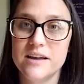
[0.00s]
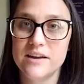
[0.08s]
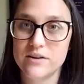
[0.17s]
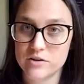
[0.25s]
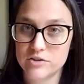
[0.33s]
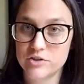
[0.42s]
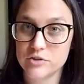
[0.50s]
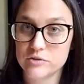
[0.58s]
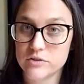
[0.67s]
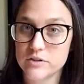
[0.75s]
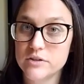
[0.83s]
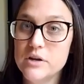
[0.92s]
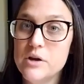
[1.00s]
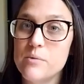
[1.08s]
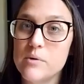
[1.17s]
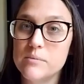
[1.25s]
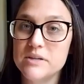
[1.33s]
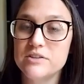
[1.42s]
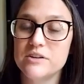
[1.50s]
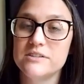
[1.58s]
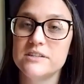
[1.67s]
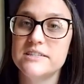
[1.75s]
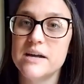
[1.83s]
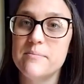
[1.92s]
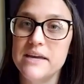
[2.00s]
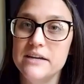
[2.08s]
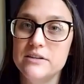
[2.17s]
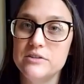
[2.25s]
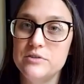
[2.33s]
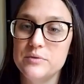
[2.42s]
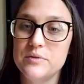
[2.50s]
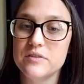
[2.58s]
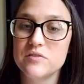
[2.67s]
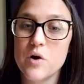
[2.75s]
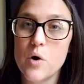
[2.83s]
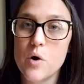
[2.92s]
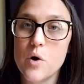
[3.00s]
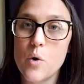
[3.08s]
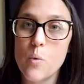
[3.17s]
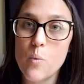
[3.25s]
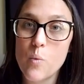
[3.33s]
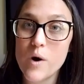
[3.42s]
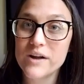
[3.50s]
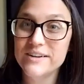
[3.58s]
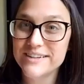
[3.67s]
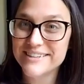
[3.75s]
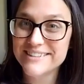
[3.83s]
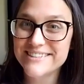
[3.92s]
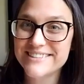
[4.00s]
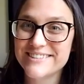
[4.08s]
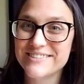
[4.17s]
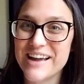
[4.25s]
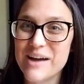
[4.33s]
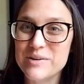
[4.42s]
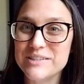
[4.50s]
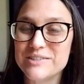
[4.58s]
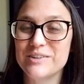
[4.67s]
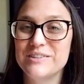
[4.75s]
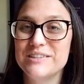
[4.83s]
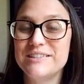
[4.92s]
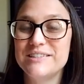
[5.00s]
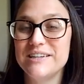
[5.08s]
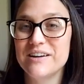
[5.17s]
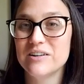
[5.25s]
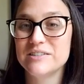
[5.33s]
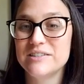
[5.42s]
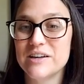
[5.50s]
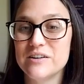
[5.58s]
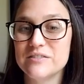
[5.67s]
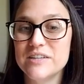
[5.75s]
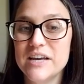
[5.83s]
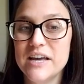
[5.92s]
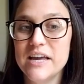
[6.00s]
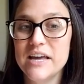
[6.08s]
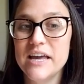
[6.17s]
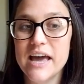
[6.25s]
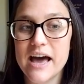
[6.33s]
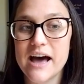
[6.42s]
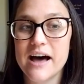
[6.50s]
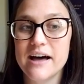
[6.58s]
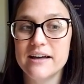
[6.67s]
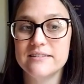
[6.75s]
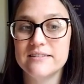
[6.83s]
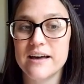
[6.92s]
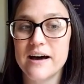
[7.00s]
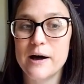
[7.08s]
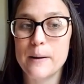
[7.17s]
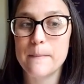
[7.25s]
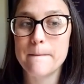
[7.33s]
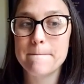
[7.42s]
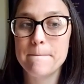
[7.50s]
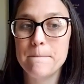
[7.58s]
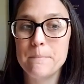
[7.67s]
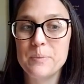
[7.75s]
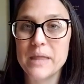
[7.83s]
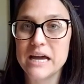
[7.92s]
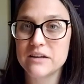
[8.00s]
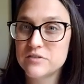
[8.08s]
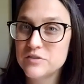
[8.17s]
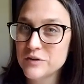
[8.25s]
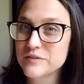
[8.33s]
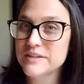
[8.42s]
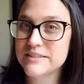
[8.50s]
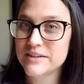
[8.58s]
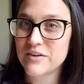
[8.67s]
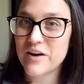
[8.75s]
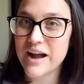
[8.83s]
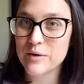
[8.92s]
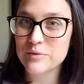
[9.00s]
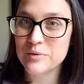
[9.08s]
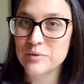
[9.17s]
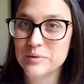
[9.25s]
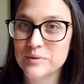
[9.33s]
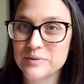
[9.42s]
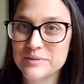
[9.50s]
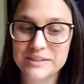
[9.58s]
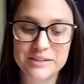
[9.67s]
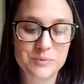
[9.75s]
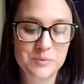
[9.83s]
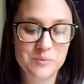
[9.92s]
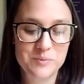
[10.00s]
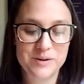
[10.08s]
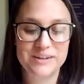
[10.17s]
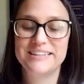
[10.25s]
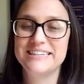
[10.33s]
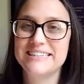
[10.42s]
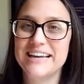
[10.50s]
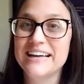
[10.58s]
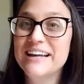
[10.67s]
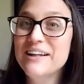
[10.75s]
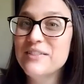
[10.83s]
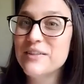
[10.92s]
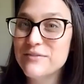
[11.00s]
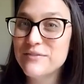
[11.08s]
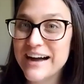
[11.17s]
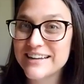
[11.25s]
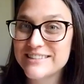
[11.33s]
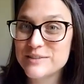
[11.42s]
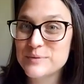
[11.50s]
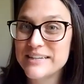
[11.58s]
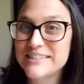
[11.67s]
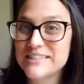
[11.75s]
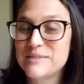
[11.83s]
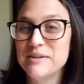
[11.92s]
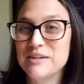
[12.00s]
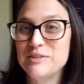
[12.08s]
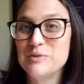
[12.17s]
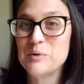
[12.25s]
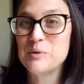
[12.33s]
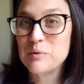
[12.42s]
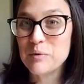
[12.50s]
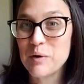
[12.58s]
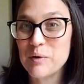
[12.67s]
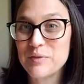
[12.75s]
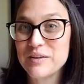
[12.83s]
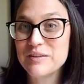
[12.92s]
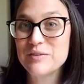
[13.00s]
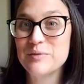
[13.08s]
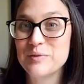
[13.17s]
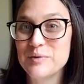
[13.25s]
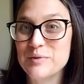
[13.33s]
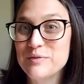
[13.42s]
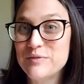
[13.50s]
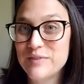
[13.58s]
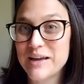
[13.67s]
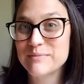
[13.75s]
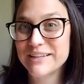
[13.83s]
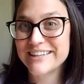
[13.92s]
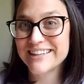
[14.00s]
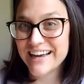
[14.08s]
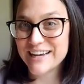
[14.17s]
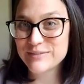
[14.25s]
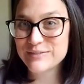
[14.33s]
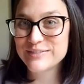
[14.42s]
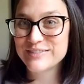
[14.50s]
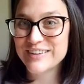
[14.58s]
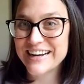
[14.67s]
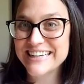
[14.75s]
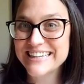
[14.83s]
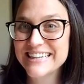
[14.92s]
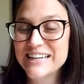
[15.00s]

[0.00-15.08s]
and our children, when we start to step into this oneness and we start to see ourselves as servants in our household, because what do they say? The fastest way to spiritual growth is through family life, right?